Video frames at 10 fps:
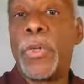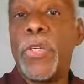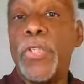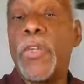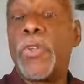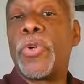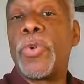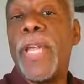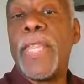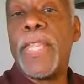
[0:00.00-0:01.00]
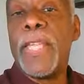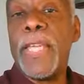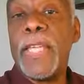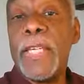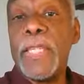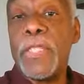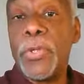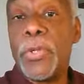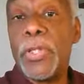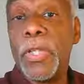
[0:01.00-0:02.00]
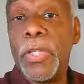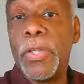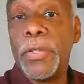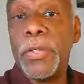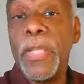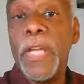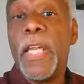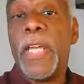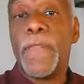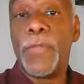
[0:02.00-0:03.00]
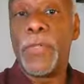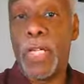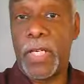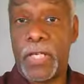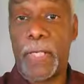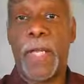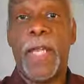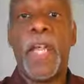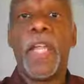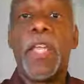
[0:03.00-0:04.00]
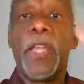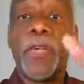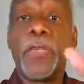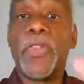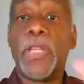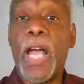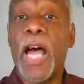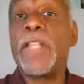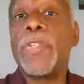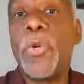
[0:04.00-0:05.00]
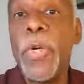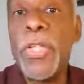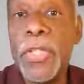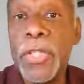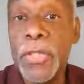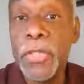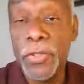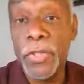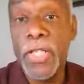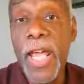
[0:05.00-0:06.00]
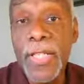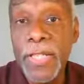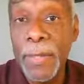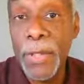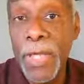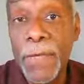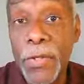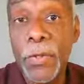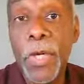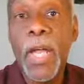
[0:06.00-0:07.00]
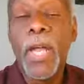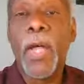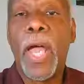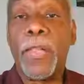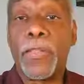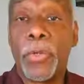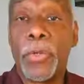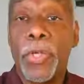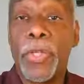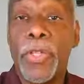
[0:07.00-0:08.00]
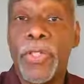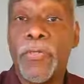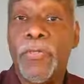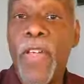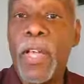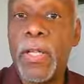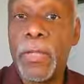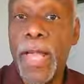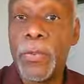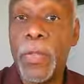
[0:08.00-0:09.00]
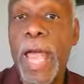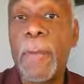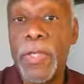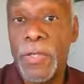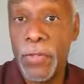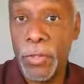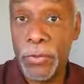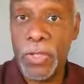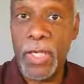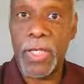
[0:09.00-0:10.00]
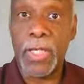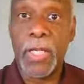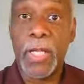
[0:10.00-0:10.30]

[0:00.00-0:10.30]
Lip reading: Here's all the great things that you can learn if you study. Here's the consequences. Here's a test I'm gonna give you. And so this fail, that's what happens if you don't study.